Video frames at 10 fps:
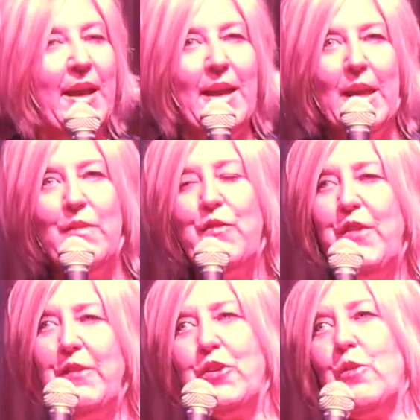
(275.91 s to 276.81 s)
In
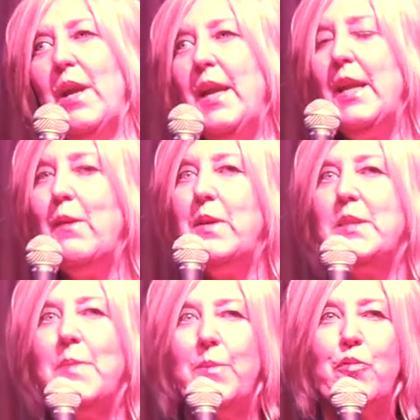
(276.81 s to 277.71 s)
fifth grade, I
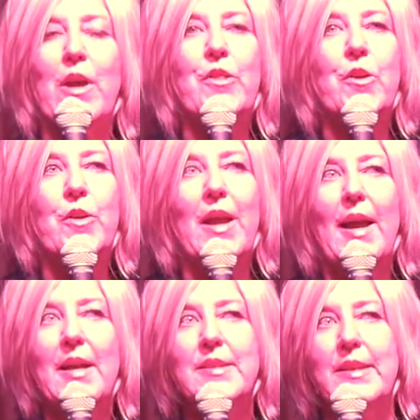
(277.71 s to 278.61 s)
was my brother
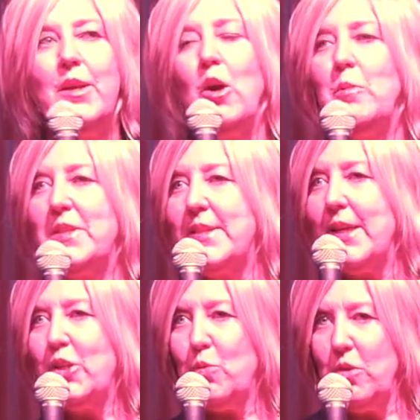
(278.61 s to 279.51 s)
as a
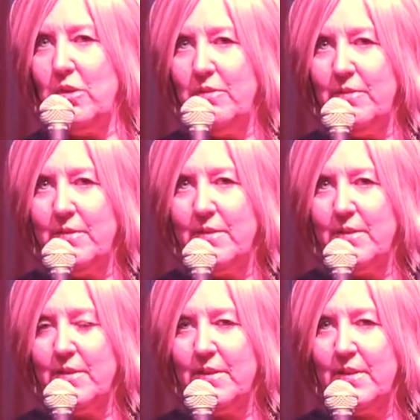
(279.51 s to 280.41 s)
homosexual. So
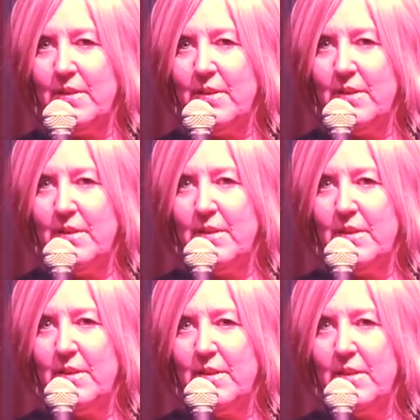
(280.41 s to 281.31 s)

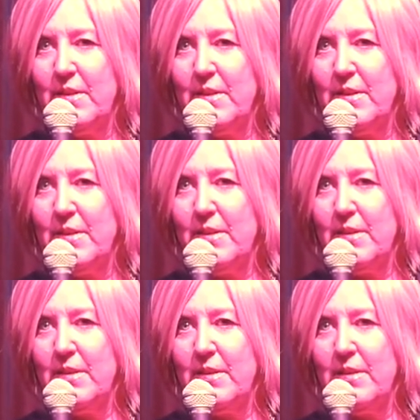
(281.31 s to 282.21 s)

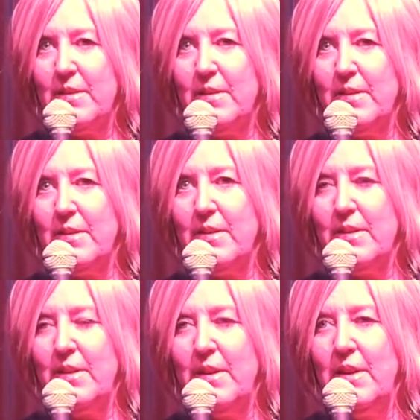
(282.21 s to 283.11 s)

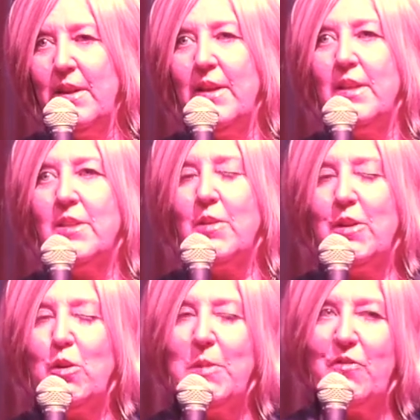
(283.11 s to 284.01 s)

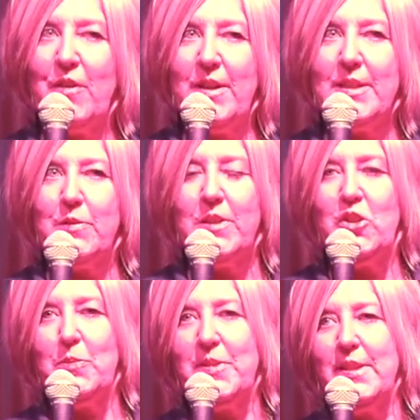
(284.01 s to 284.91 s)
I told my friends I was a
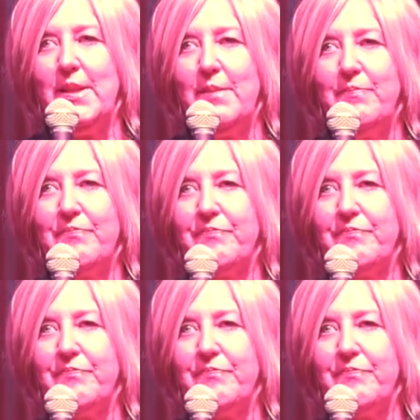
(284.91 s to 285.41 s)
gypsy.